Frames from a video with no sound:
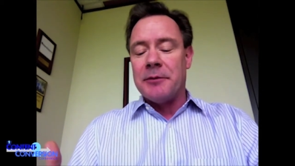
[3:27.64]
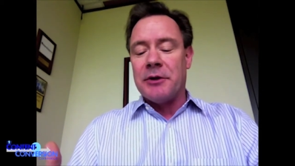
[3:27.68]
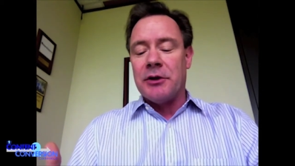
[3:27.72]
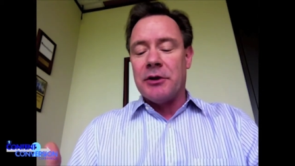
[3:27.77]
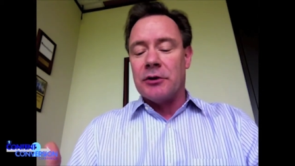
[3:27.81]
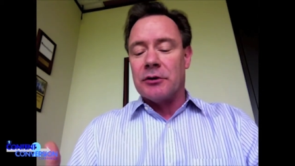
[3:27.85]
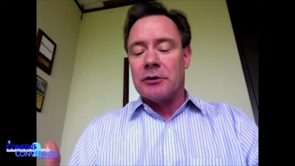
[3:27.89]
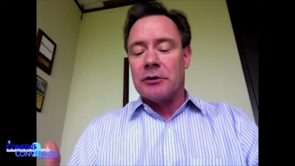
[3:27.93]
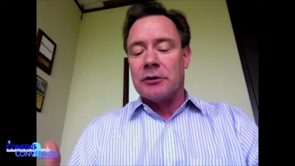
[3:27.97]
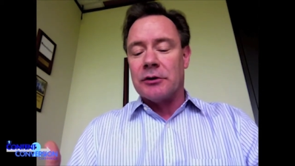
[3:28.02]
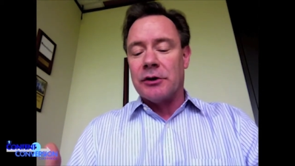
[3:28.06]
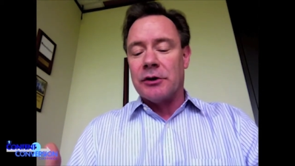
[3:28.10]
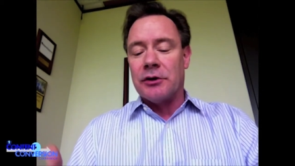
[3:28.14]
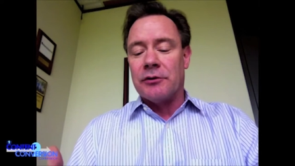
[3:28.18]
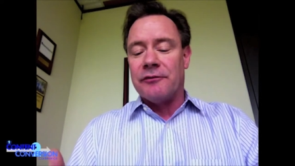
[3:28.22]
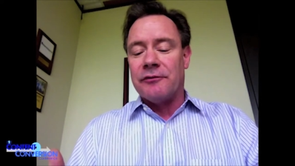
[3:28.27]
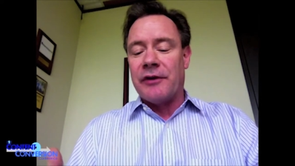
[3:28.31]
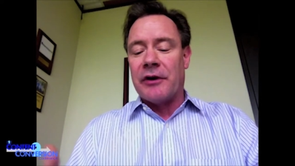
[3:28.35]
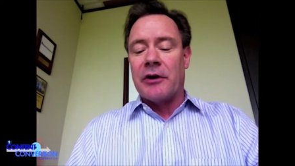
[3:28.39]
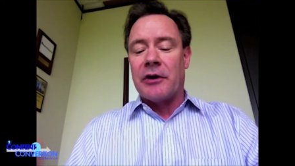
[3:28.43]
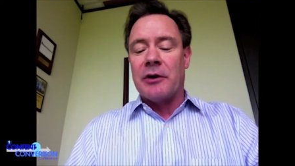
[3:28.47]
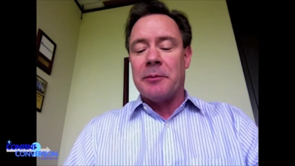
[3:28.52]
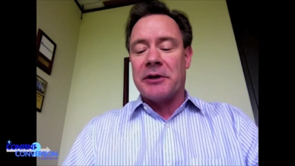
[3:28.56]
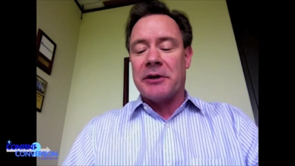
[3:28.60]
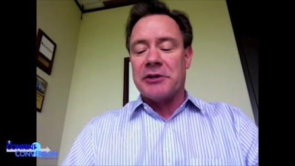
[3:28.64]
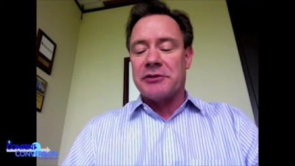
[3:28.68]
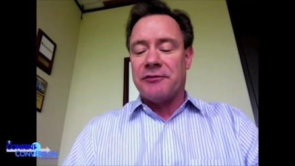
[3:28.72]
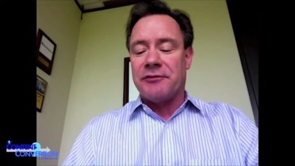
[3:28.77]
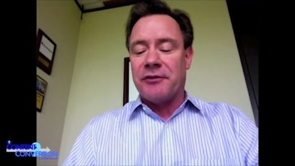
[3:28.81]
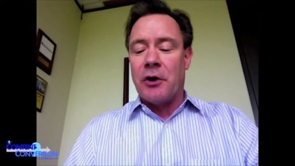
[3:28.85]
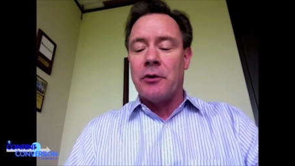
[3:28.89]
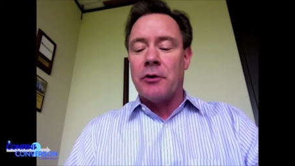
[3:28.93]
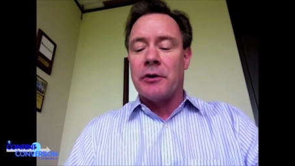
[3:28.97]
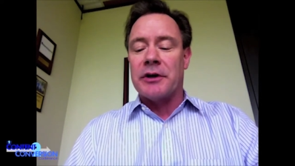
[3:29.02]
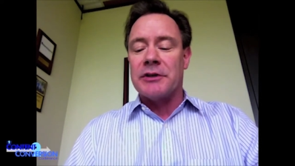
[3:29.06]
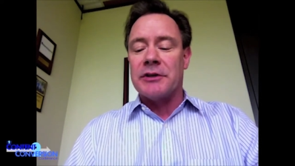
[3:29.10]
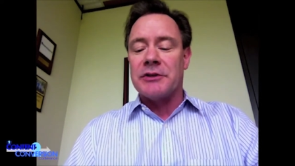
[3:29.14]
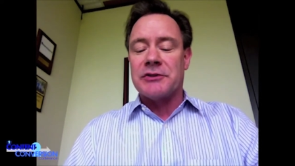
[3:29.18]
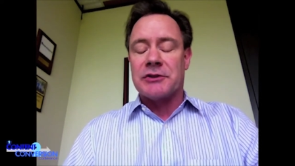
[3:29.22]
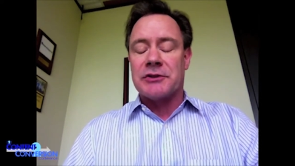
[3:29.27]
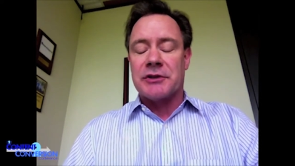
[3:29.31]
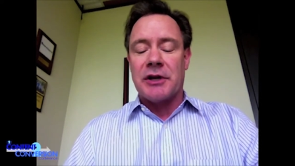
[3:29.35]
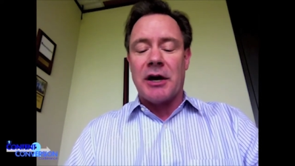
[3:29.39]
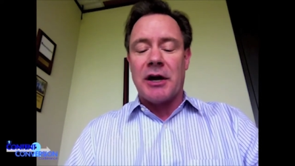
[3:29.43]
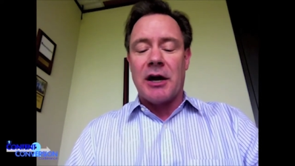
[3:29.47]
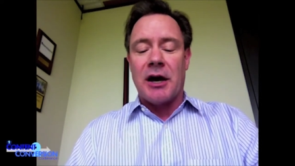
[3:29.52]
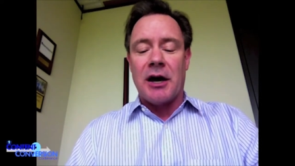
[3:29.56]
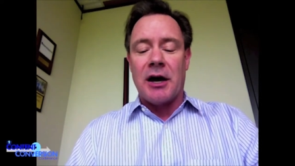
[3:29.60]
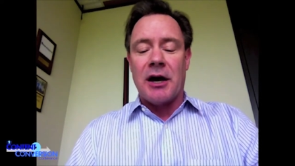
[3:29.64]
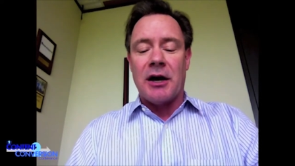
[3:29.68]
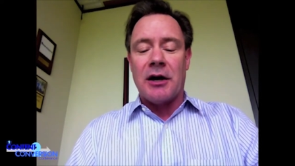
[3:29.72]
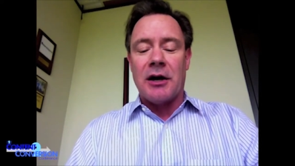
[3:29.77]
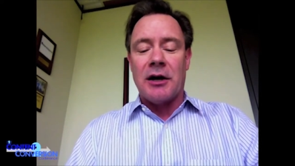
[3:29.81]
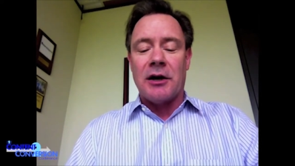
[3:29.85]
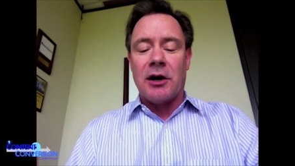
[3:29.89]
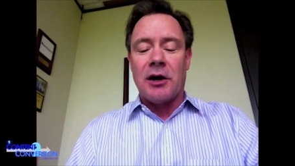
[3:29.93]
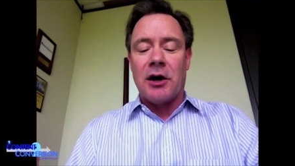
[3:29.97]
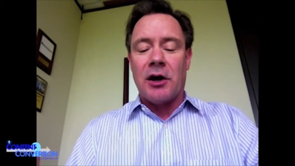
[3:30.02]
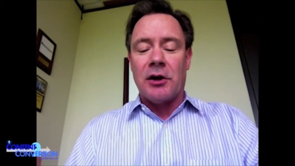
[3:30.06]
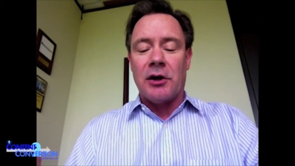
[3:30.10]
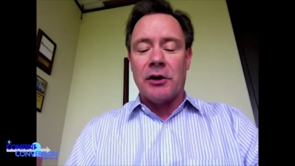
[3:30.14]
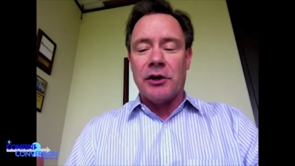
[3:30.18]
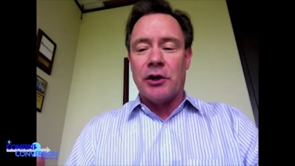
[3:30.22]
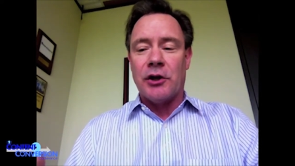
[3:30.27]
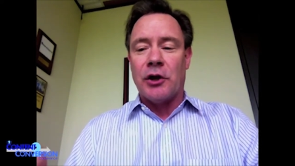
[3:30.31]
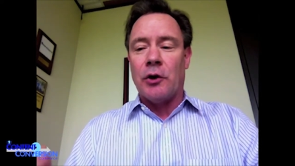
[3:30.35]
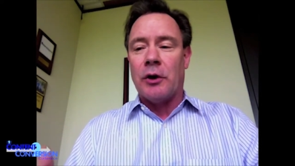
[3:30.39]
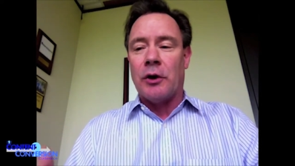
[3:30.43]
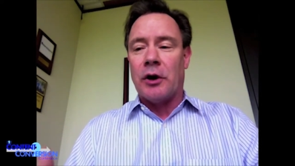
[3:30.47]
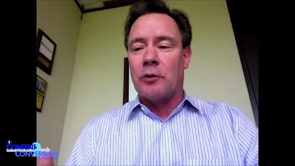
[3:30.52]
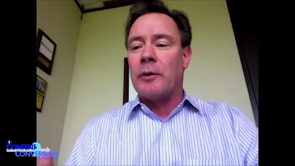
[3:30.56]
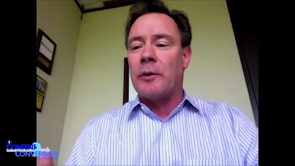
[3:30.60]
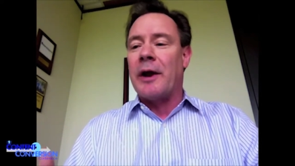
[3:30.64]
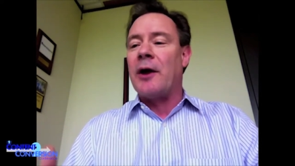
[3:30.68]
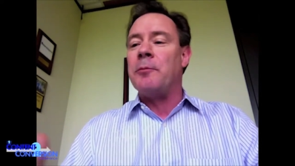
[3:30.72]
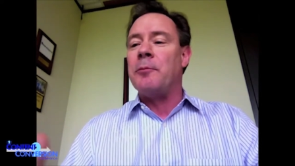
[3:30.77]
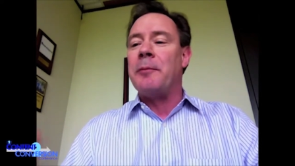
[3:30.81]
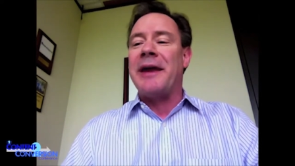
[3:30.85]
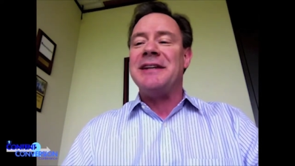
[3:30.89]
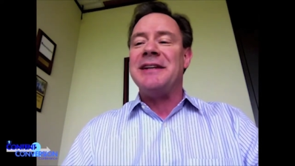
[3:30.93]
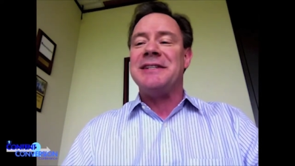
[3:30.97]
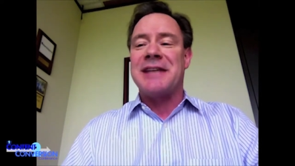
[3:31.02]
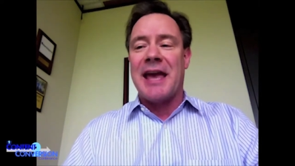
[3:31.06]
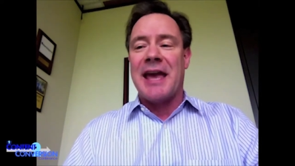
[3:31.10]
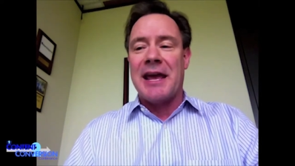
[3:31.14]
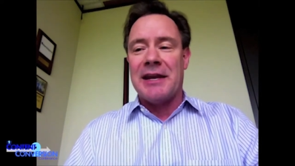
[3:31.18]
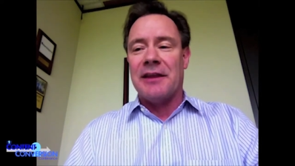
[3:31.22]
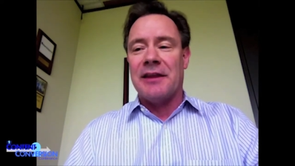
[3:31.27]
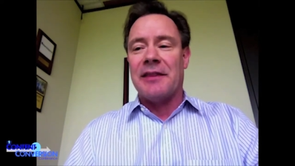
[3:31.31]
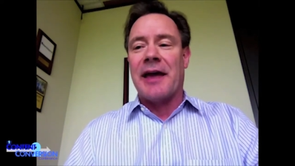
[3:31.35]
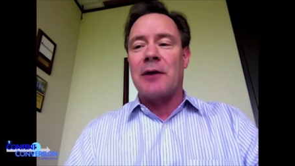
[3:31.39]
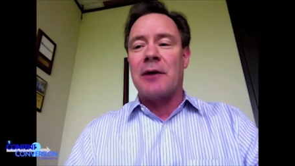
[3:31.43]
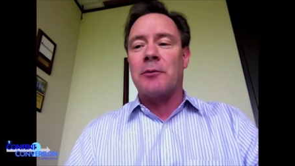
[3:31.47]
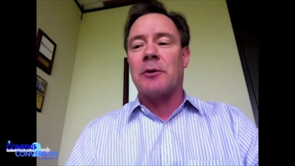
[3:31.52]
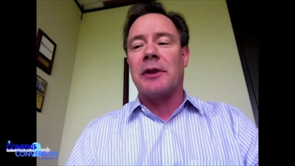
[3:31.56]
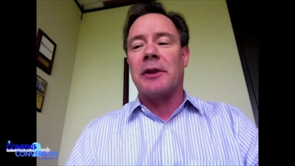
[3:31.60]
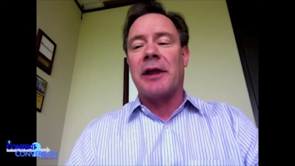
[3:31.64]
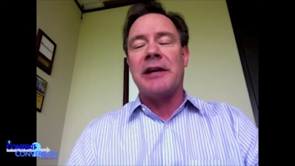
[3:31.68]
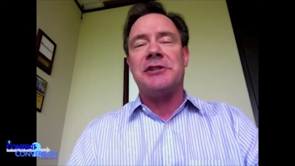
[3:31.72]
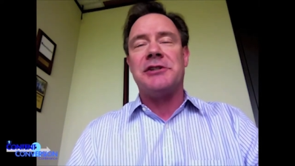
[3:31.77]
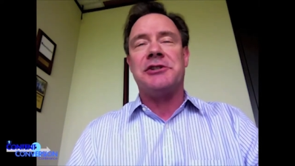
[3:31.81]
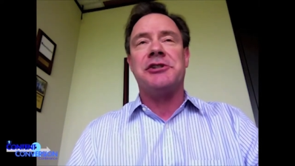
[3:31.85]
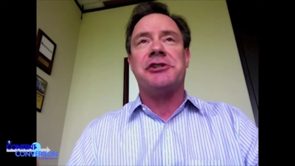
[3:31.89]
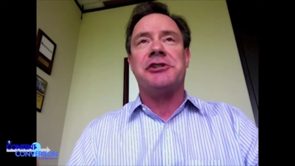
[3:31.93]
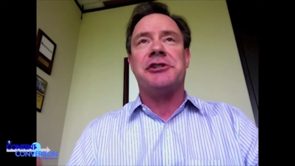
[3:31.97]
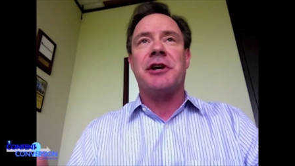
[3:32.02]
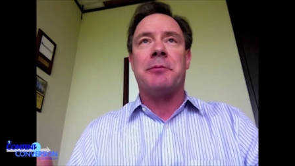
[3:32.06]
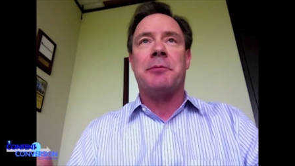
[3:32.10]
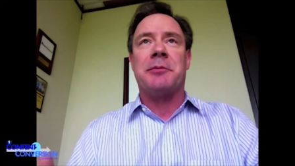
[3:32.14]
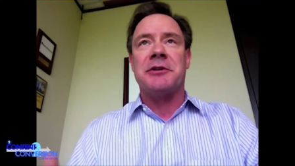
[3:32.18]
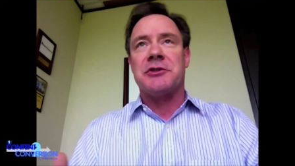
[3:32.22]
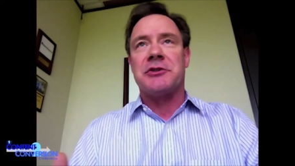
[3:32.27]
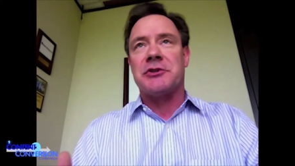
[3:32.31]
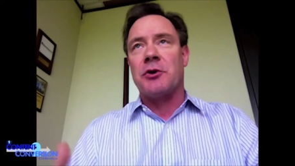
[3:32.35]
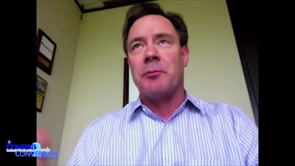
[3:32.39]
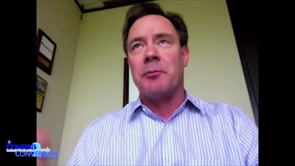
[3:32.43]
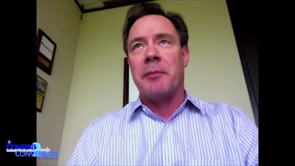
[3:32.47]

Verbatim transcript: um, you're you're very much focused uh, uh, you know around maintaining that relationship.